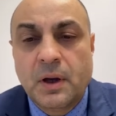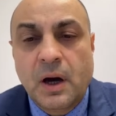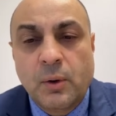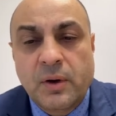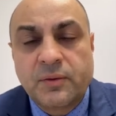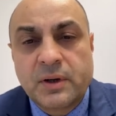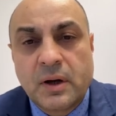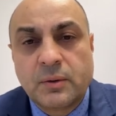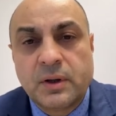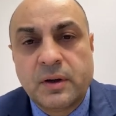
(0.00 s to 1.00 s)
However,
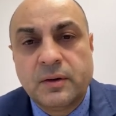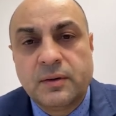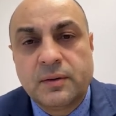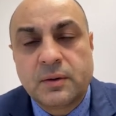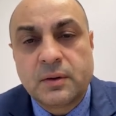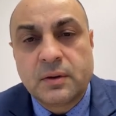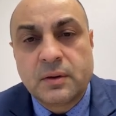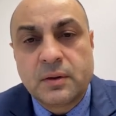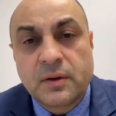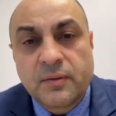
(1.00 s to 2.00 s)
nowadays,
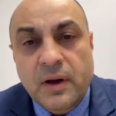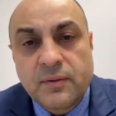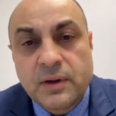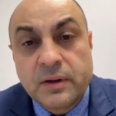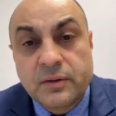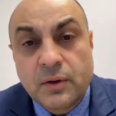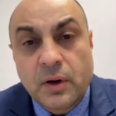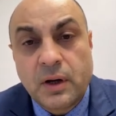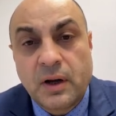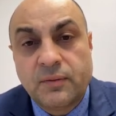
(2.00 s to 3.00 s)
uh, surviving is not
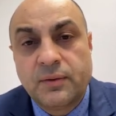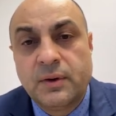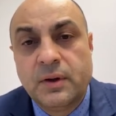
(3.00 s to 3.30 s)
enough